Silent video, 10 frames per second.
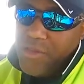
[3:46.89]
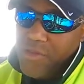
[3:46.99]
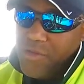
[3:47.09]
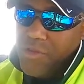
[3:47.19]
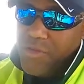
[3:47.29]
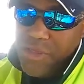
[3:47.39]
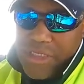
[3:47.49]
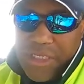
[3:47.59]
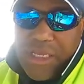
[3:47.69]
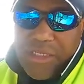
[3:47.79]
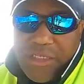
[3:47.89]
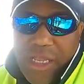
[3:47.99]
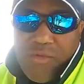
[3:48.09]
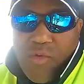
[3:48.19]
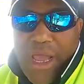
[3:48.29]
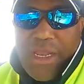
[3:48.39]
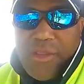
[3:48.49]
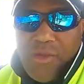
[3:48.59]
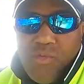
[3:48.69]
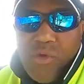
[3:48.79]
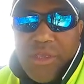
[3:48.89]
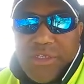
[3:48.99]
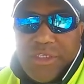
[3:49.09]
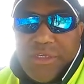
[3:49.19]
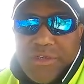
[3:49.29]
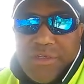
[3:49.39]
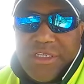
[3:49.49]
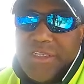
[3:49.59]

you know, the, the sun's like right in your windshield.